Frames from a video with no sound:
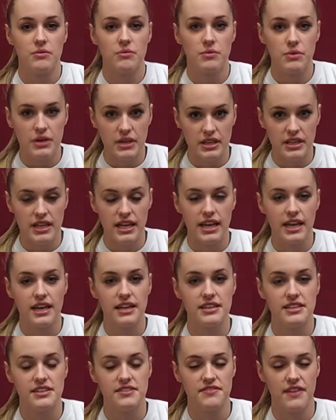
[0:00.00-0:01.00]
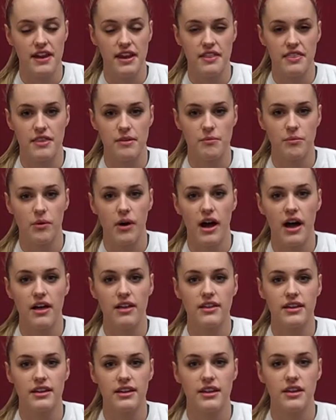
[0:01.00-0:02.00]
really defended them
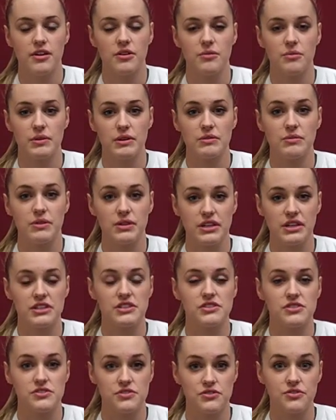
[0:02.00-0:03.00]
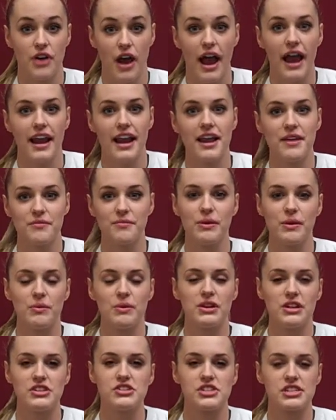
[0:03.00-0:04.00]
well and we really tried and we,
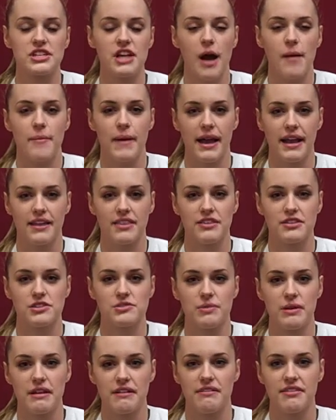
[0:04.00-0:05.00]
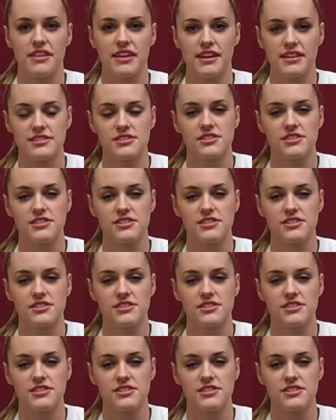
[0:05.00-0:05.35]
we just got back in the swing of things.